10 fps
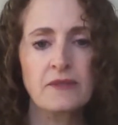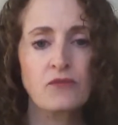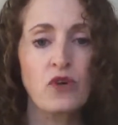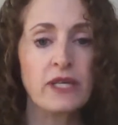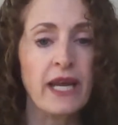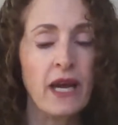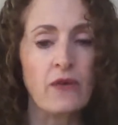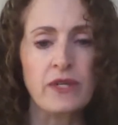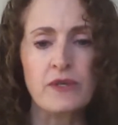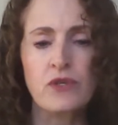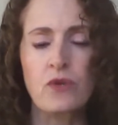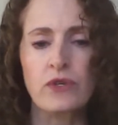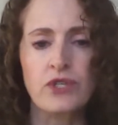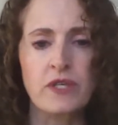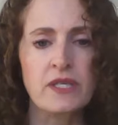run errands
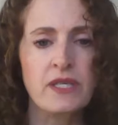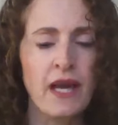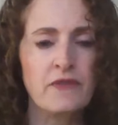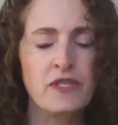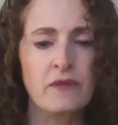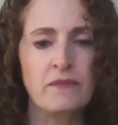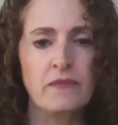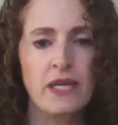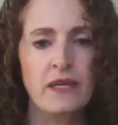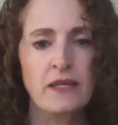or just have some